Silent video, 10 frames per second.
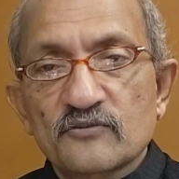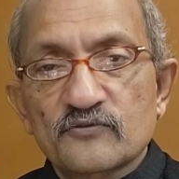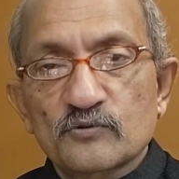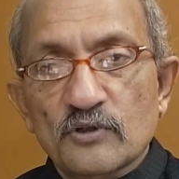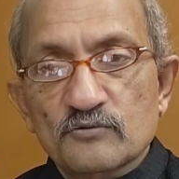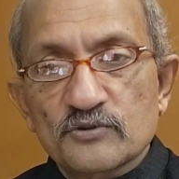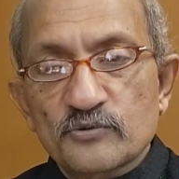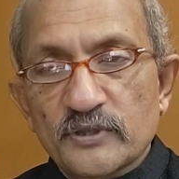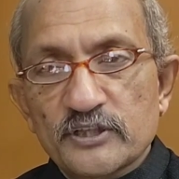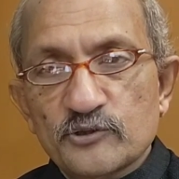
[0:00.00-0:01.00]
of
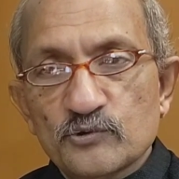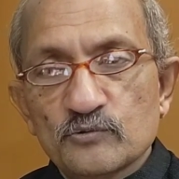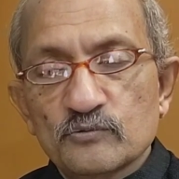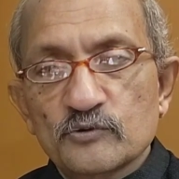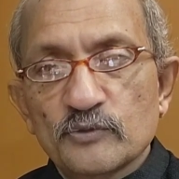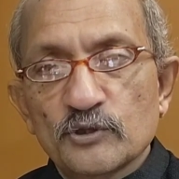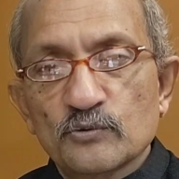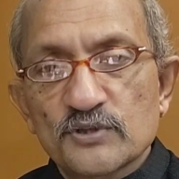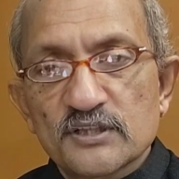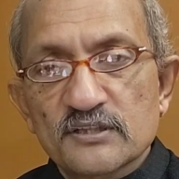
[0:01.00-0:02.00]
2022 would be
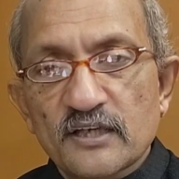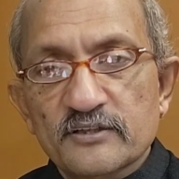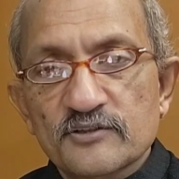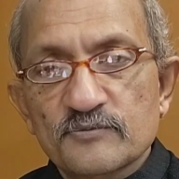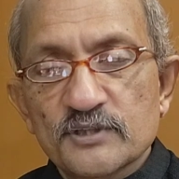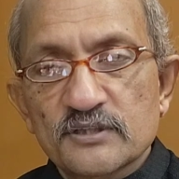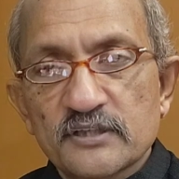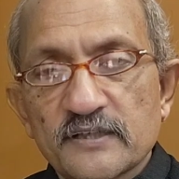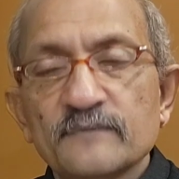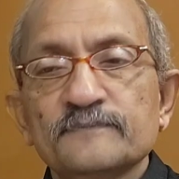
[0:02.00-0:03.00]
losing Cyrus
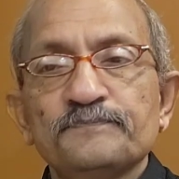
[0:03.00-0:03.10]
Mistry.